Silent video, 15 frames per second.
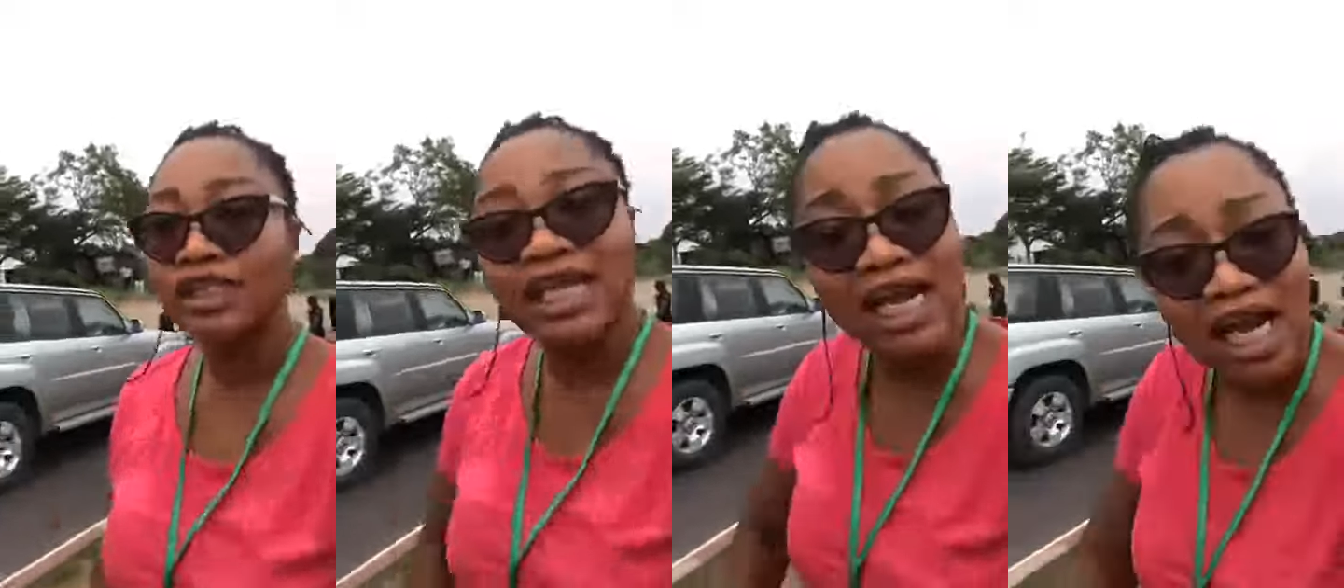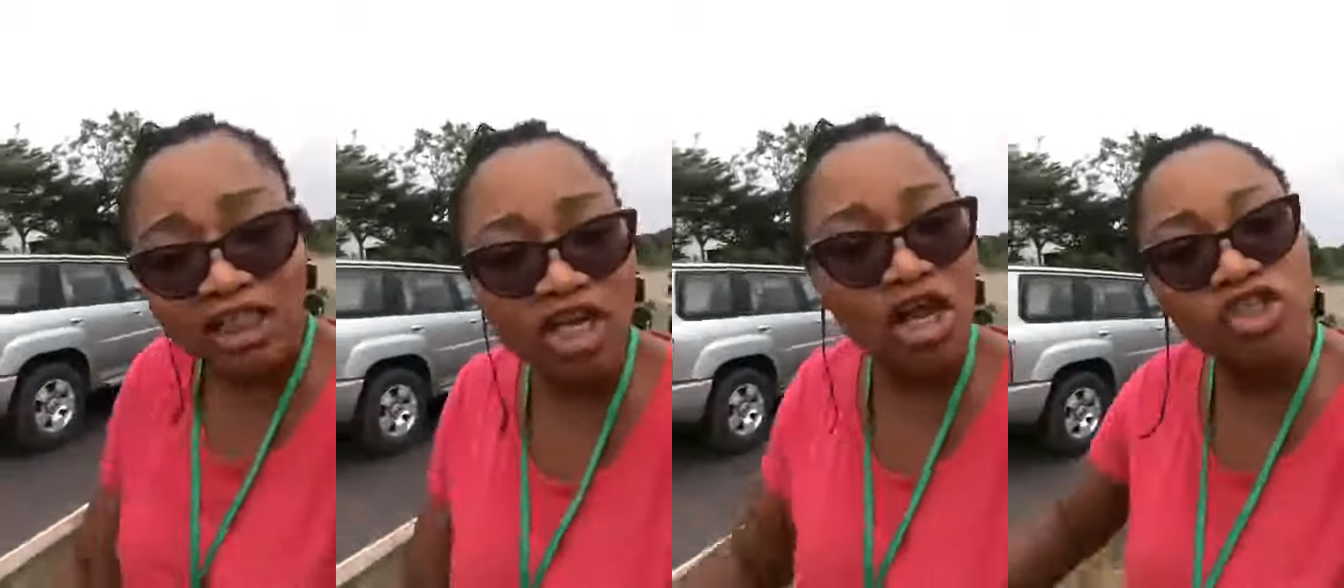
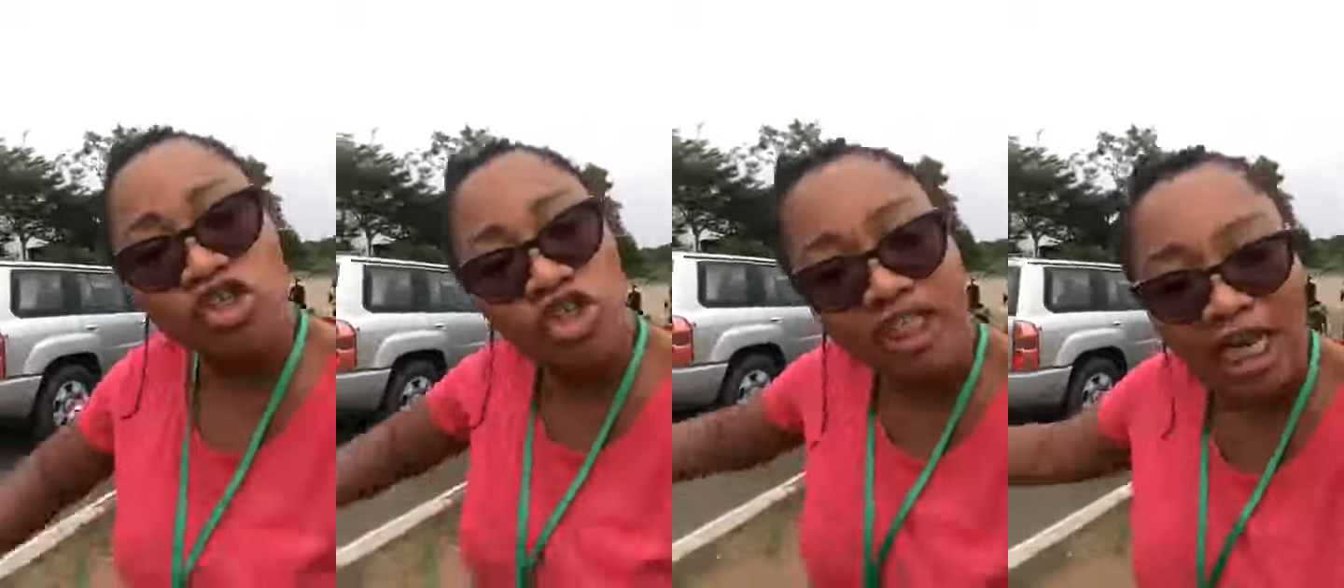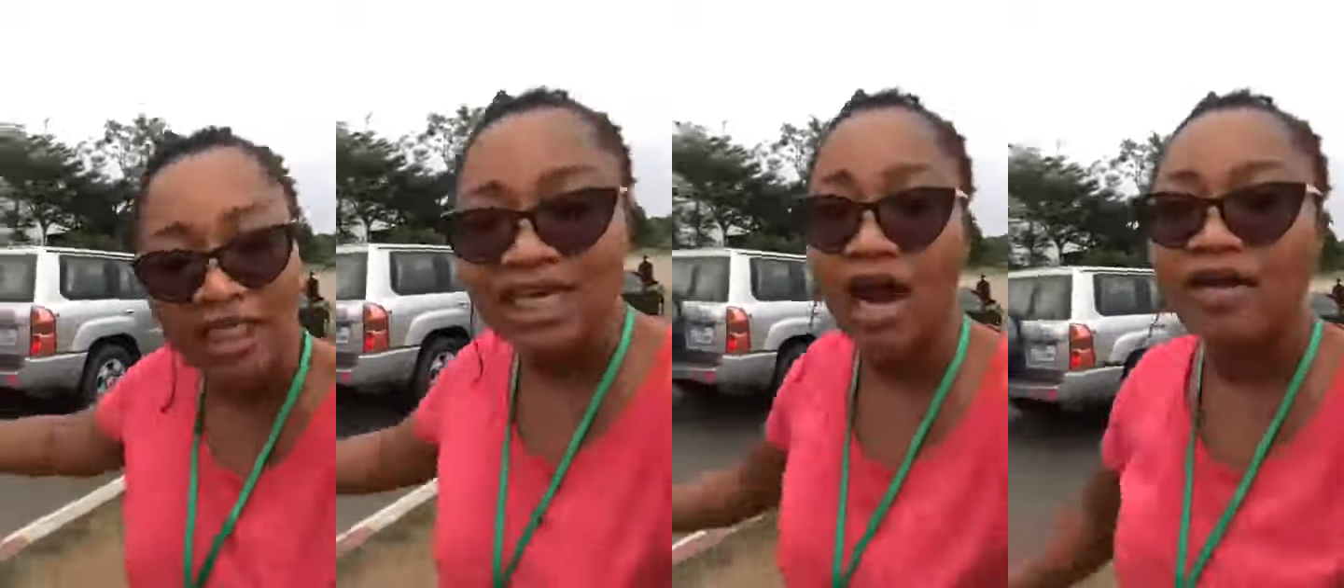Tell us all to
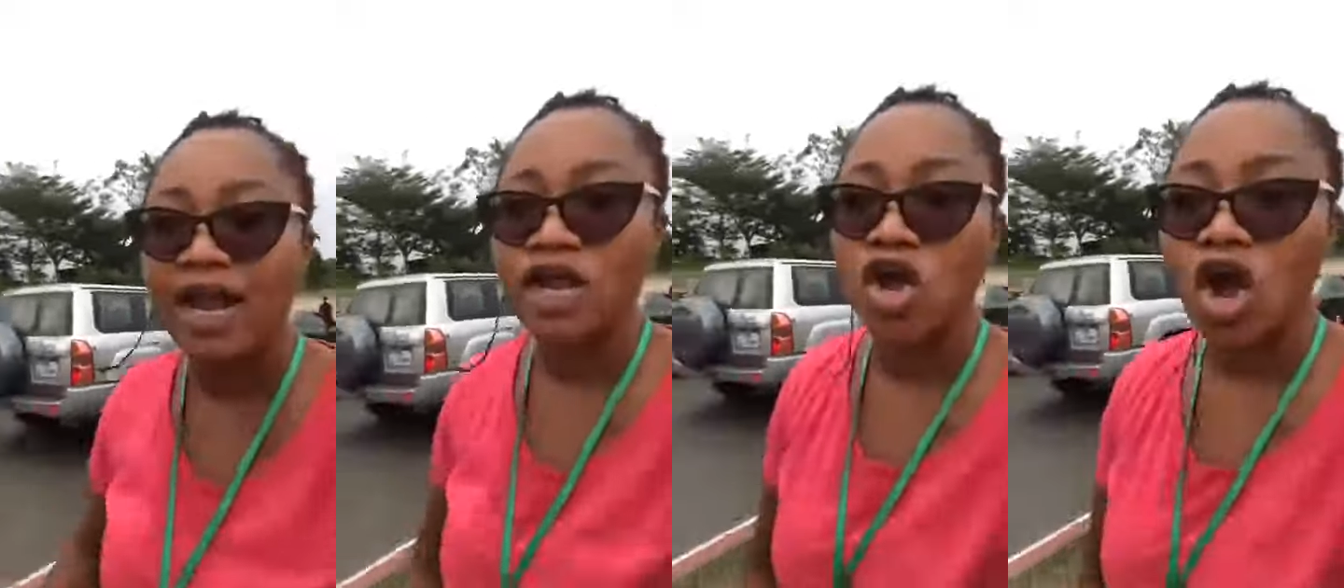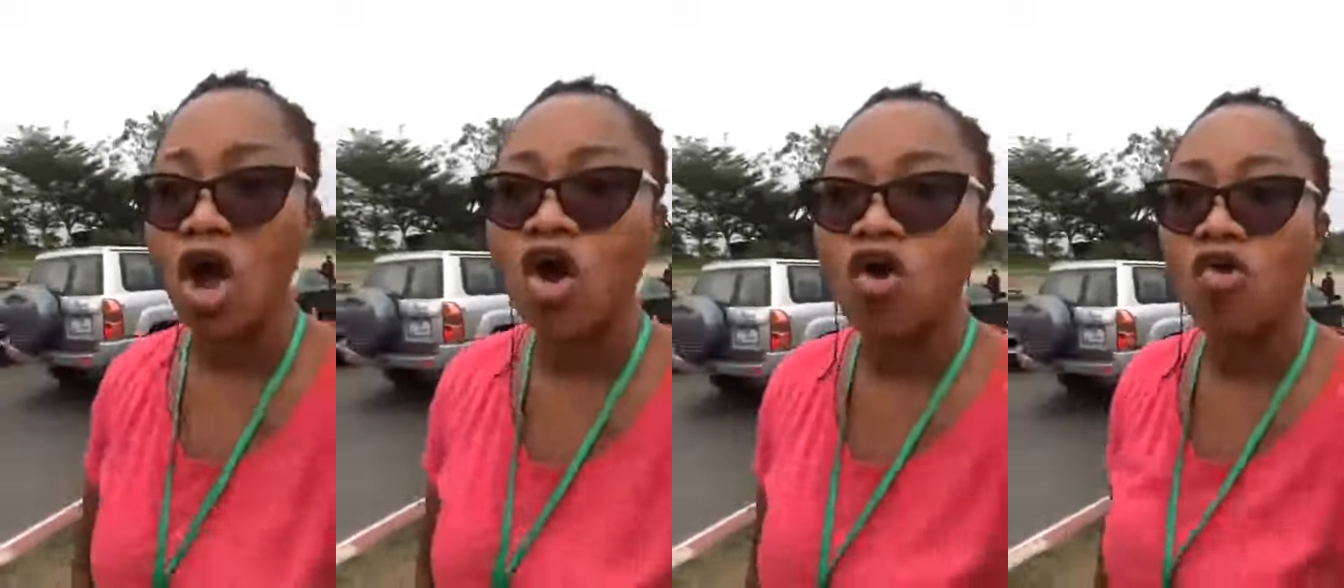shut down and
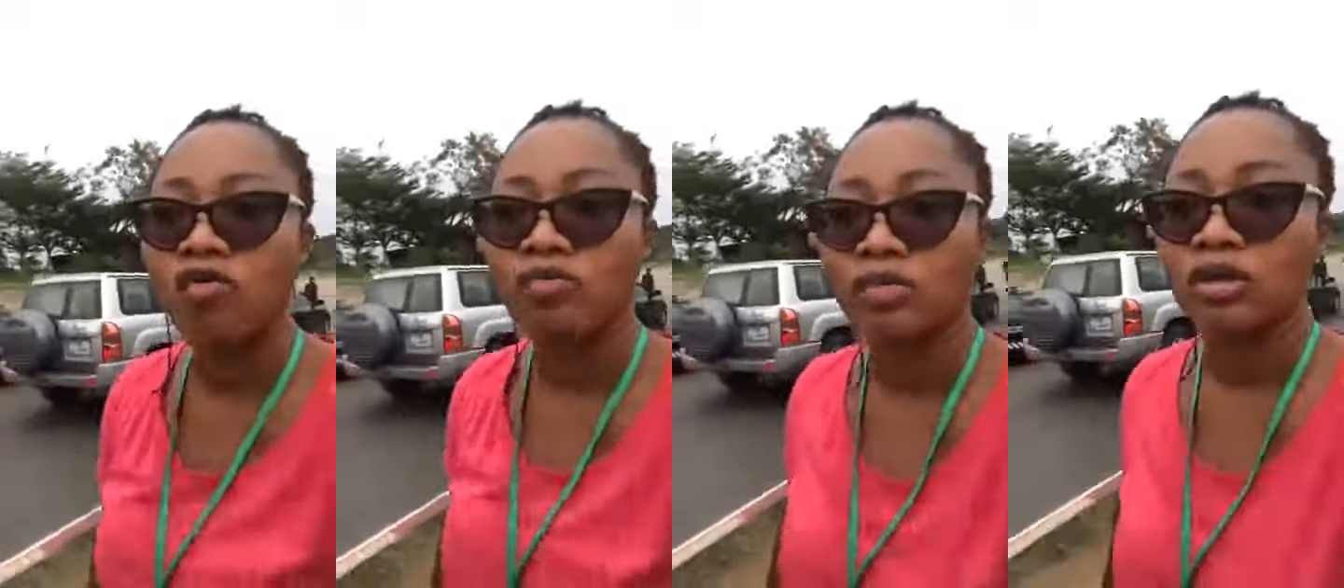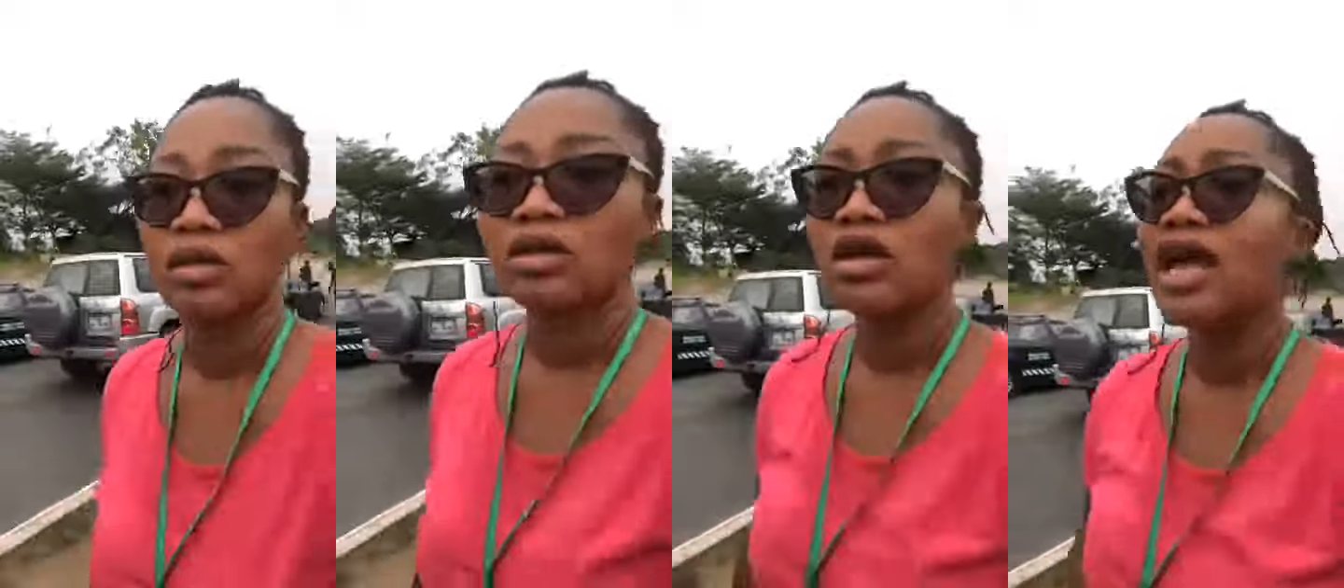go
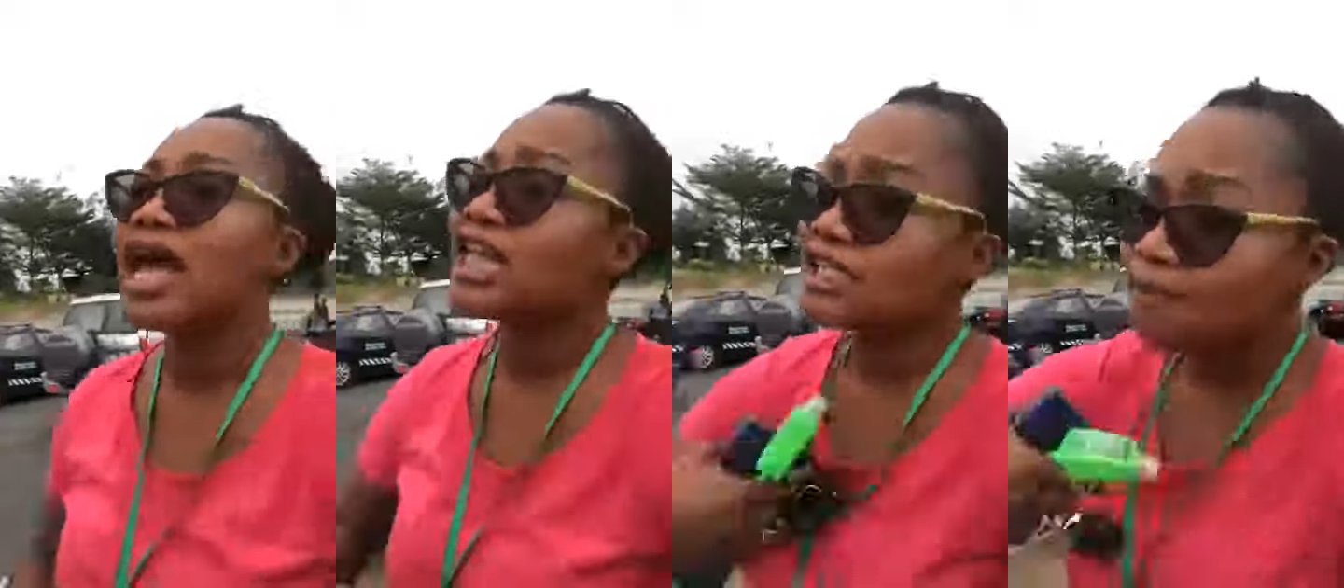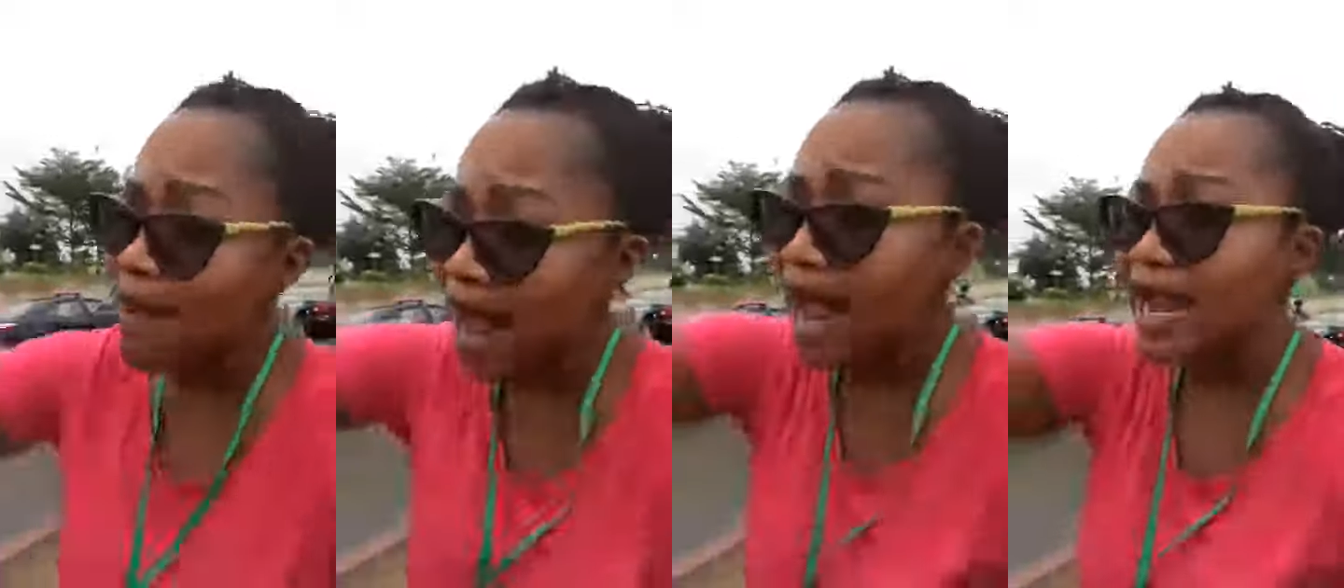home.
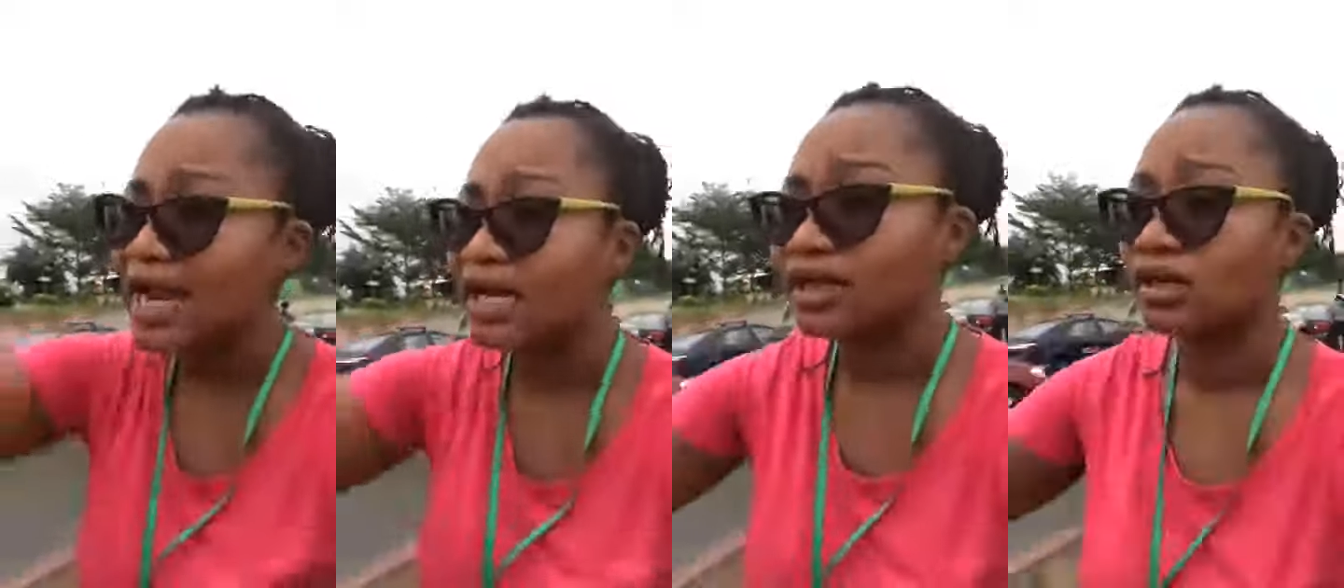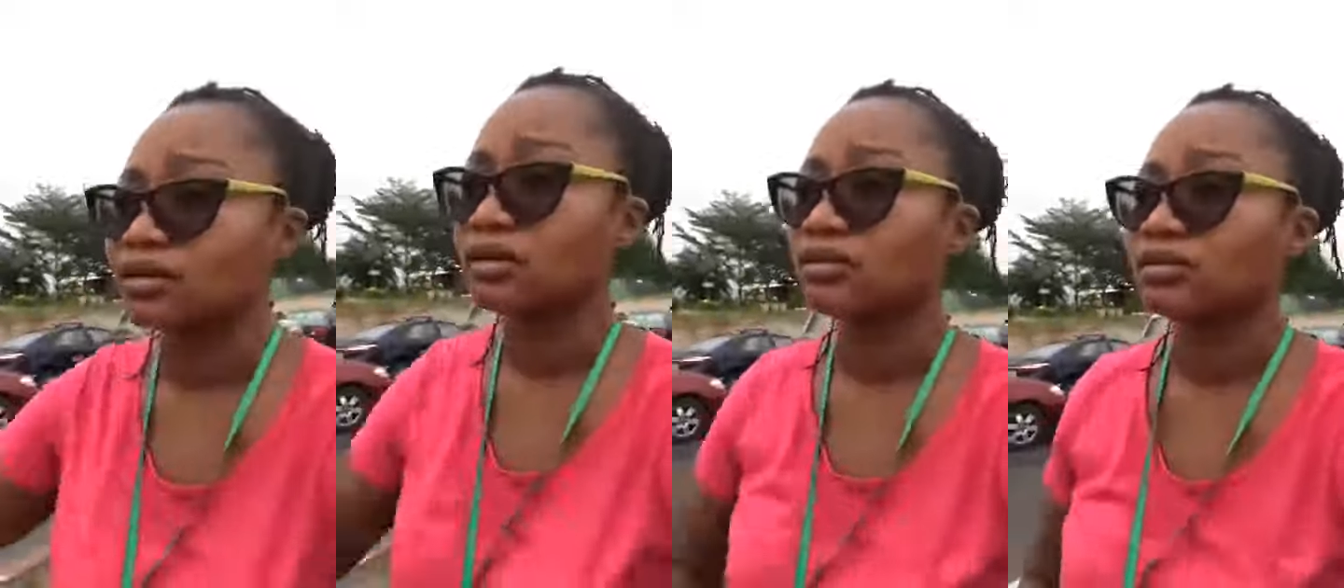It's mine.